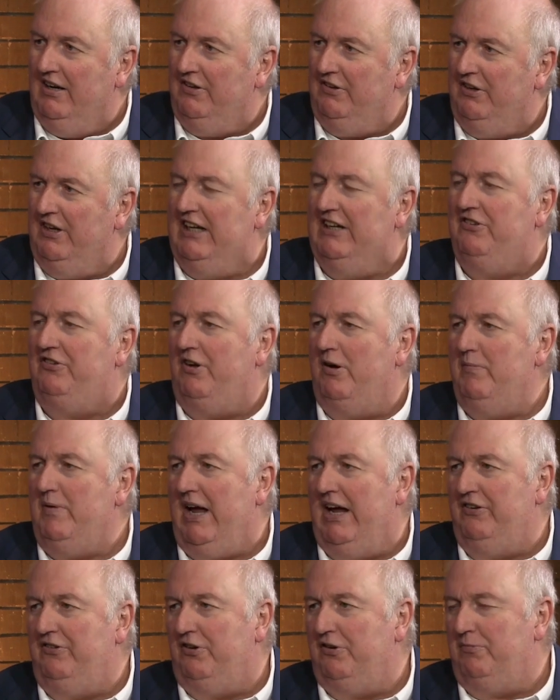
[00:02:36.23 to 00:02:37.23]
in some
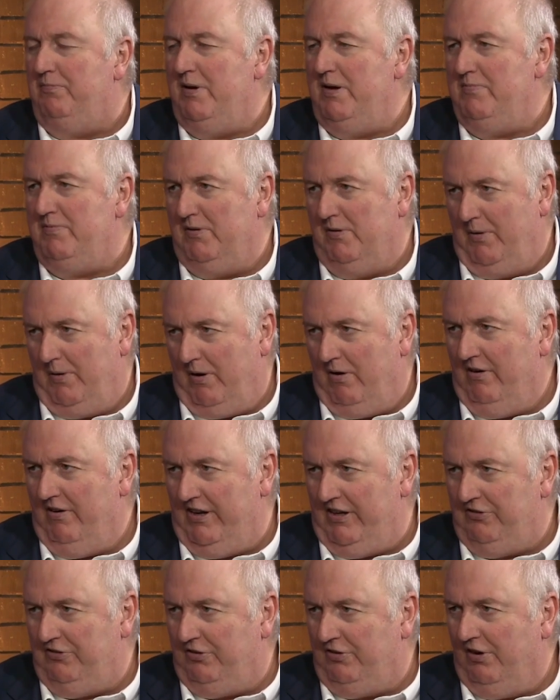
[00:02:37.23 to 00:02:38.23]
cases, people who had
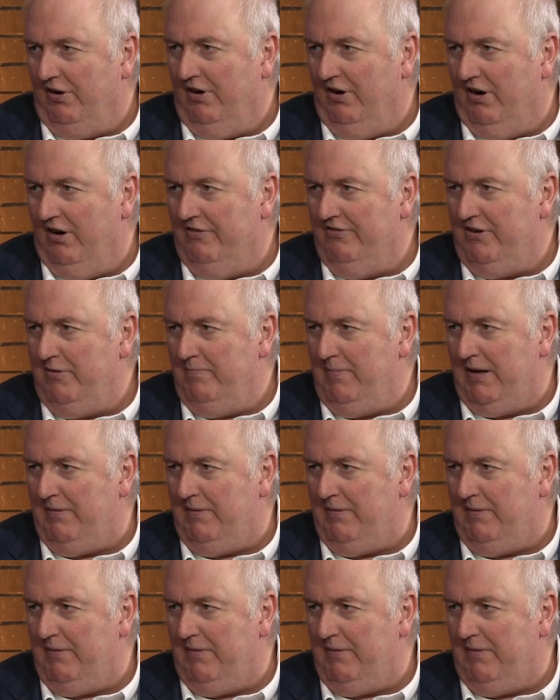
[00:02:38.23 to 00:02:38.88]
already served,